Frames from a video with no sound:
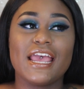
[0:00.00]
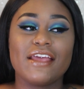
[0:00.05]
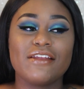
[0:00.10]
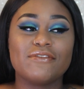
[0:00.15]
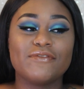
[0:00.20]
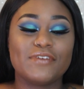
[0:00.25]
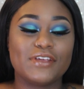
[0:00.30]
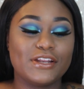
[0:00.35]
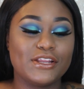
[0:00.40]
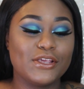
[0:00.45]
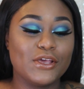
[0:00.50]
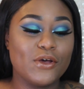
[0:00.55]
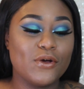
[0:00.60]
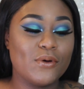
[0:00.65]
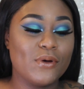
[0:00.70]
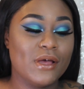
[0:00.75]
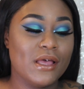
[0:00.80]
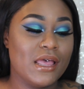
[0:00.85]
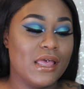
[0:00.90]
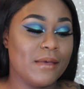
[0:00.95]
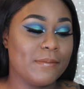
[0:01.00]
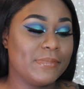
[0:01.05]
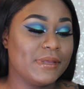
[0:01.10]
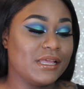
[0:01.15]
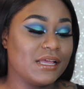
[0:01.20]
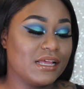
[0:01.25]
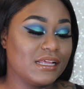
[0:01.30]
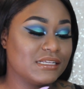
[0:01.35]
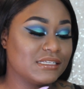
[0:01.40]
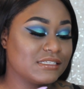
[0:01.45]
and video
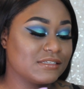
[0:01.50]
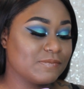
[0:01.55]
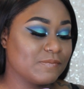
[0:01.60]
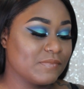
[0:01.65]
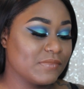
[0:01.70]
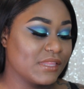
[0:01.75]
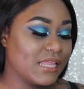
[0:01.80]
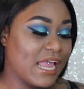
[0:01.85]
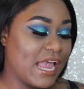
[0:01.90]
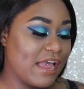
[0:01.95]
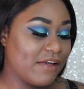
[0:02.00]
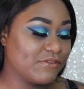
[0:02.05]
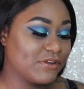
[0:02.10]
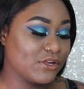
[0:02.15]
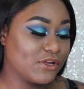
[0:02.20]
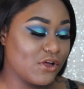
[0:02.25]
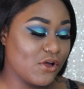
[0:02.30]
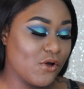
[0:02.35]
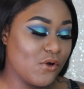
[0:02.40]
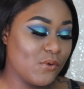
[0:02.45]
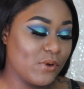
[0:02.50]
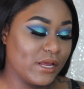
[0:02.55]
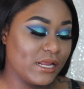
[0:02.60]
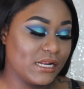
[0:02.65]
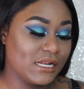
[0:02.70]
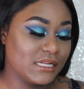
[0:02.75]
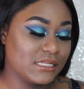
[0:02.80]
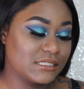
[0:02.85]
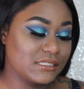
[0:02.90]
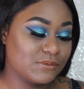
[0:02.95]
because I have to go
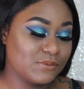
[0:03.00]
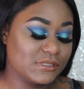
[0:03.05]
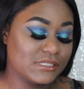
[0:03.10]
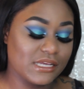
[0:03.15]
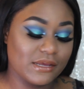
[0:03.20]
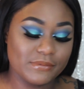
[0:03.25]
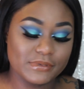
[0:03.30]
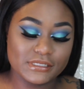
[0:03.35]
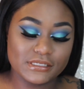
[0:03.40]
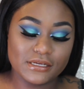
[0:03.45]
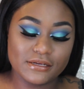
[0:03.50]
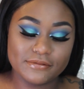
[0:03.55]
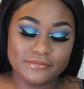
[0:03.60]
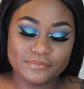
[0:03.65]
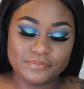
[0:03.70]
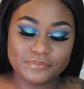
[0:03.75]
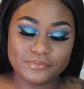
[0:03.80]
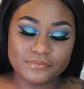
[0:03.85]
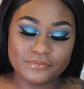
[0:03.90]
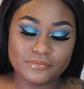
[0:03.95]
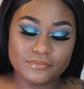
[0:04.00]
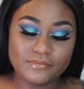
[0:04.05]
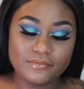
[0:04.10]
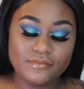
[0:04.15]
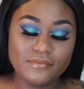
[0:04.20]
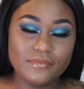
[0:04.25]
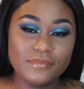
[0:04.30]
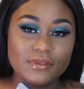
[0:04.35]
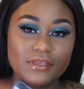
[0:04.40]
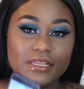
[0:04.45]
and it's, what time is it?
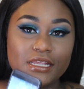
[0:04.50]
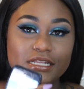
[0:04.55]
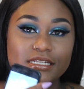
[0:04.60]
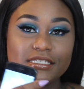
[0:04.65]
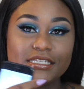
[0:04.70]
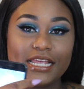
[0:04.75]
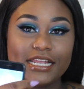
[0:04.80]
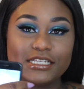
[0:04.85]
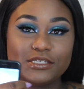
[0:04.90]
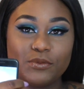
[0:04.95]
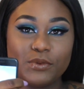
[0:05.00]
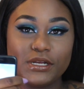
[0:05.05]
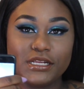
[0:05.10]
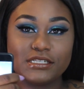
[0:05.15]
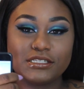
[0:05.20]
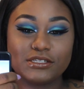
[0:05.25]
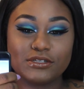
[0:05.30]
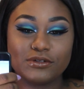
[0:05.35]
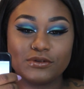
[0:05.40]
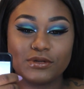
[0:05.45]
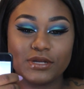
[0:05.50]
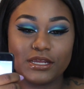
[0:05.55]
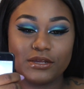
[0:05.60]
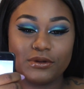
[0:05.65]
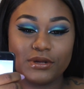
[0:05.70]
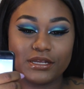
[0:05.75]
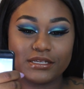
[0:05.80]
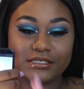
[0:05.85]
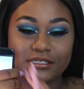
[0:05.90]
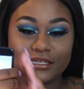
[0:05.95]
10:22, can you
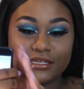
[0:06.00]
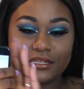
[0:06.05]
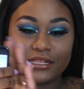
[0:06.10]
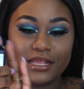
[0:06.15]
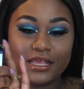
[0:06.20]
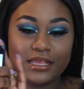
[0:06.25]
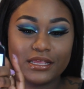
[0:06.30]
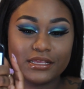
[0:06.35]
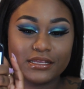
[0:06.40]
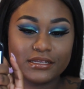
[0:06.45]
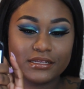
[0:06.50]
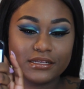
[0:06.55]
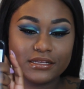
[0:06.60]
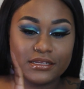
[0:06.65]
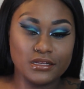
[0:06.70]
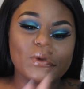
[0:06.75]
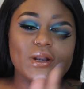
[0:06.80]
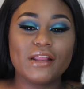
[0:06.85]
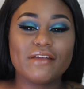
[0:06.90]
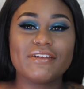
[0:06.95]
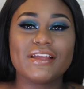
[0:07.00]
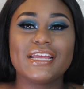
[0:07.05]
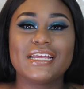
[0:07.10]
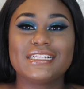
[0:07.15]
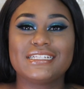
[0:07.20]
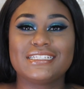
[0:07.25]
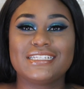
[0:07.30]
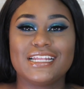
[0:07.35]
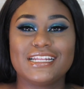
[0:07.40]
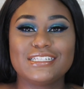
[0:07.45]
guys see that? Whatever,
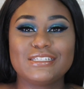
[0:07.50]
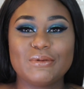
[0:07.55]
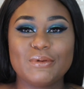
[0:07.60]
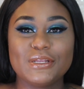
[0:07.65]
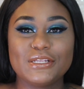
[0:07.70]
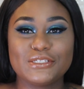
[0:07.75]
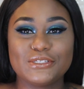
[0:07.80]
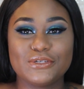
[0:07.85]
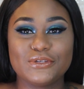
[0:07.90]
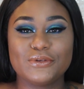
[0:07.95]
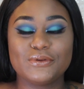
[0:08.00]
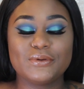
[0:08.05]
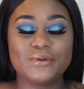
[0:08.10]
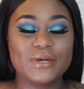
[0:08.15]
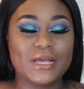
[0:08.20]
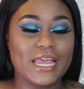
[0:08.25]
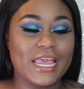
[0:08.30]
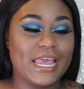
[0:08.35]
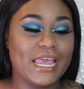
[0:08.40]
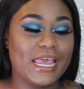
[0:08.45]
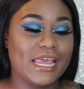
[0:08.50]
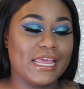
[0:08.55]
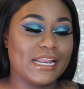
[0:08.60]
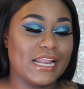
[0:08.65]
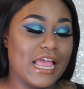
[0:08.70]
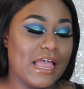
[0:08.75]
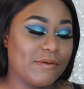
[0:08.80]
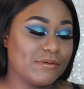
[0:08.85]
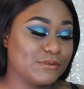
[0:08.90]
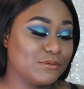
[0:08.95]
it's 10:22 and
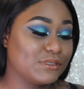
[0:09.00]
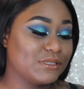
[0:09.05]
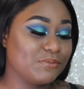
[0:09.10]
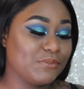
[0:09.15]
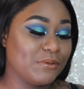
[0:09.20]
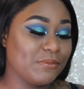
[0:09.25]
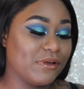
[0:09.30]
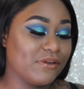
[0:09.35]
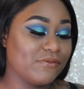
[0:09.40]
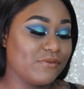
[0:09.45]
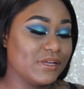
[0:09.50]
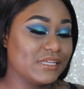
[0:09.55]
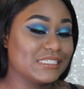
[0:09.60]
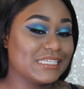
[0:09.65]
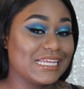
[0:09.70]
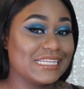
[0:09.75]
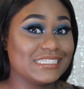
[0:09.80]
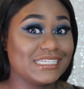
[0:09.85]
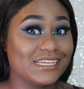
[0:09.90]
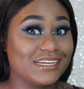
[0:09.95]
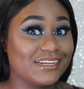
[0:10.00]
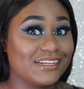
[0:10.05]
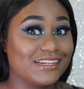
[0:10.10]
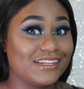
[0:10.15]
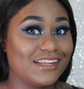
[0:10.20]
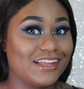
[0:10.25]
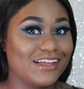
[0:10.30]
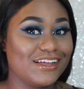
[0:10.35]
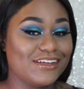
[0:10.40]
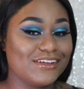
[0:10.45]
I was supposed to meet my friends at 10
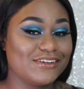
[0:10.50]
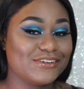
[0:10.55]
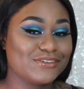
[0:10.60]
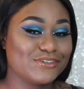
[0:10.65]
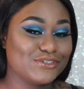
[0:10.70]
o'clock.